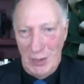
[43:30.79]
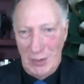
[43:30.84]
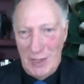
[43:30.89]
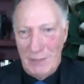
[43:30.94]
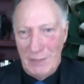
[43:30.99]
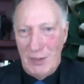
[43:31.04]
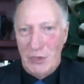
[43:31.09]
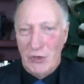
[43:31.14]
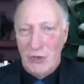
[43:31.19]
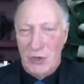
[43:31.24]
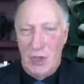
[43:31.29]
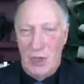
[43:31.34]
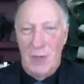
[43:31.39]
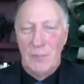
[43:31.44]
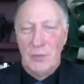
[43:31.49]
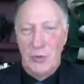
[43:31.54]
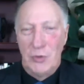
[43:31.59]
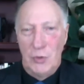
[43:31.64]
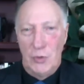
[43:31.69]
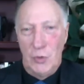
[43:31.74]
That means
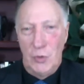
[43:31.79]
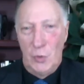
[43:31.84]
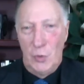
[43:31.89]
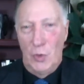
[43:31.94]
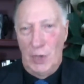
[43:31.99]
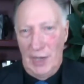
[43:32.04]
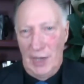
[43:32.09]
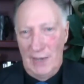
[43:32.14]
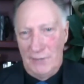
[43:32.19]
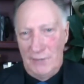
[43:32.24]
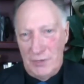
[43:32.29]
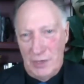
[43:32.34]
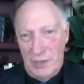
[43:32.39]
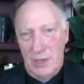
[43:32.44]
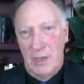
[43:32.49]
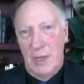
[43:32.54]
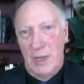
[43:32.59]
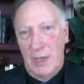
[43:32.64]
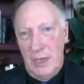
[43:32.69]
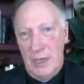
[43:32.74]
come to your left
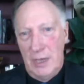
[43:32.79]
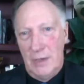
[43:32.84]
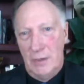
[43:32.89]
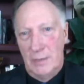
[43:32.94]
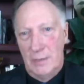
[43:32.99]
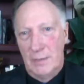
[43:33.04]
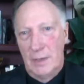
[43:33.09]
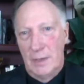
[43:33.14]
heel,